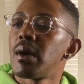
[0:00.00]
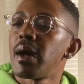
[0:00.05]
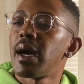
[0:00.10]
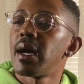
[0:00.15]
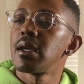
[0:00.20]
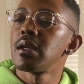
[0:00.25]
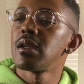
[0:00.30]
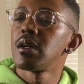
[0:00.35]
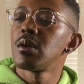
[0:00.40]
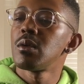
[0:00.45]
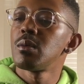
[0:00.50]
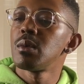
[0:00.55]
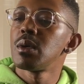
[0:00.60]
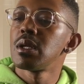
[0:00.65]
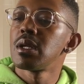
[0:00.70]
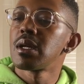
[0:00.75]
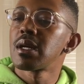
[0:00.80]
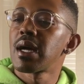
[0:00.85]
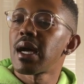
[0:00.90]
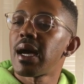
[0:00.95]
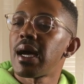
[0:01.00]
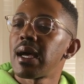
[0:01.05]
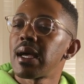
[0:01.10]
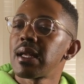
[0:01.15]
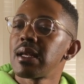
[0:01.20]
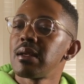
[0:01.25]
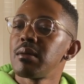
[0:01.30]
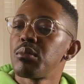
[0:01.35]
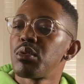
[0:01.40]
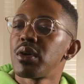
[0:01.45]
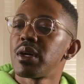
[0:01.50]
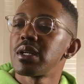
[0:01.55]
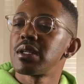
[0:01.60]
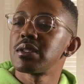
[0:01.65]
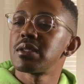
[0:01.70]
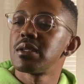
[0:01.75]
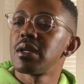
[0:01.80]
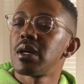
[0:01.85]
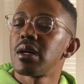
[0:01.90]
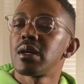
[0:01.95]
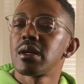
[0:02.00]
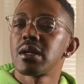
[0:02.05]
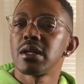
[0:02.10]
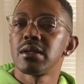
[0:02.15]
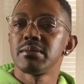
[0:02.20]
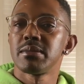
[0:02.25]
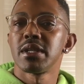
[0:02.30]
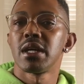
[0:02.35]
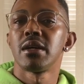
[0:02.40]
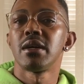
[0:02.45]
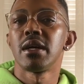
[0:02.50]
I know when the Kylie Bratz doll comes out,